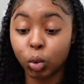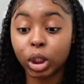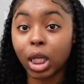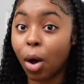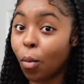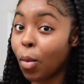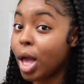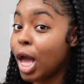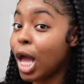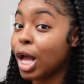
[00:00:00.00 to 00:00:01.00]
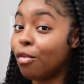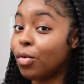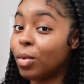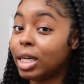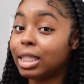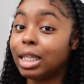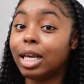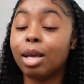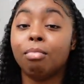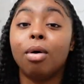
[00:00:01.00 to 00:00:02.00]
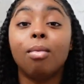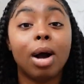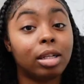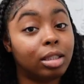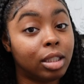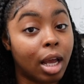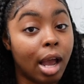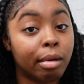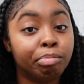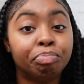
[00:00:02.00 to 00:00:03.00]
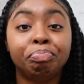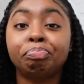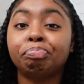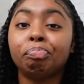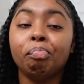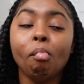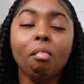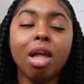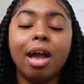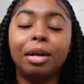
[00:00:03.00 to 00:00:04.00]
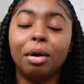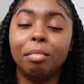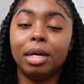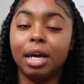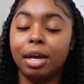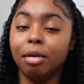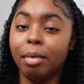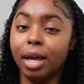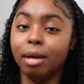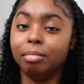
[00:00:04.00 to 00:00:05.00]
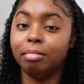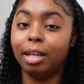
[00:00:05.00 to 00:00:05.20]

So if you want to see, keep on watching and don't be a hater, babe.